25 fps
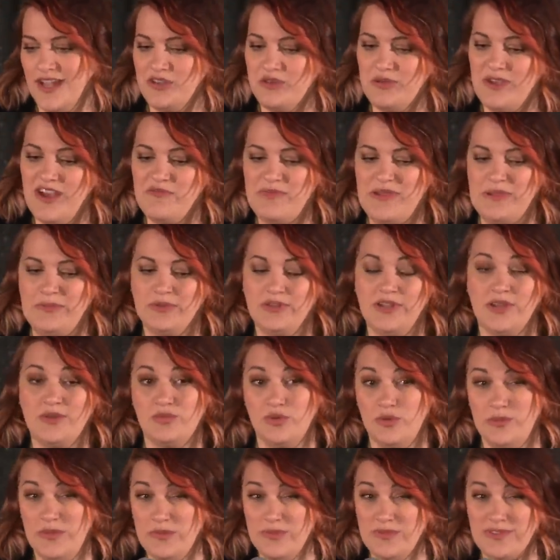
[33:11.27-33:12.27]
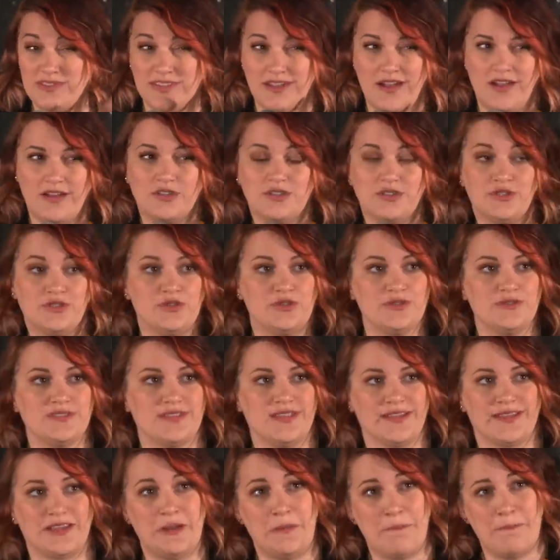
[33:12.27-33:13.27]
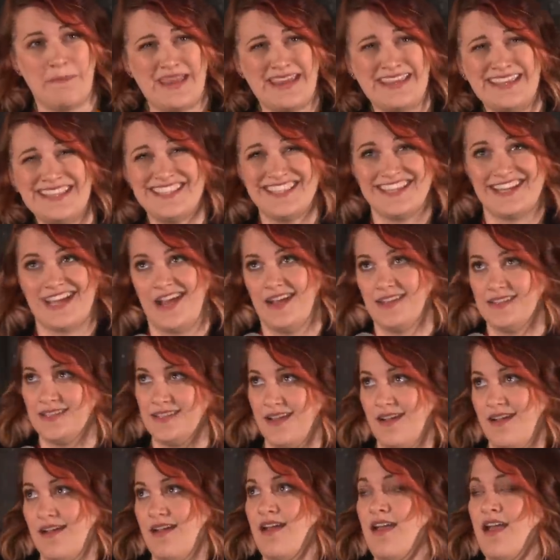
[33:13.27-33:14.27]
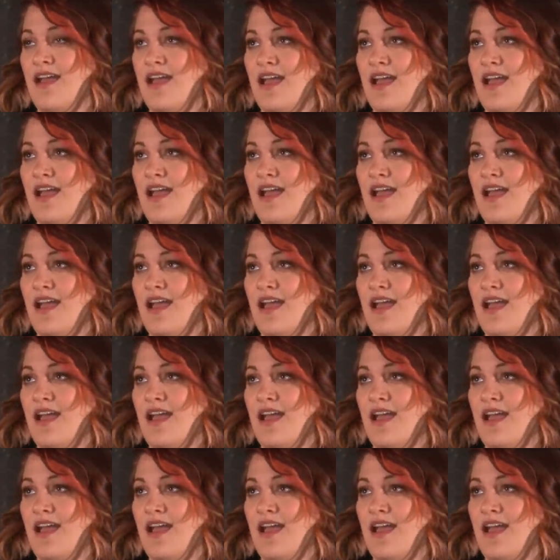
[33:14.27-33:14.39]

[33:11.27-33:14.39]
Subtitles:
and you have people like Wumi Mizaku, who's like an amazing actor,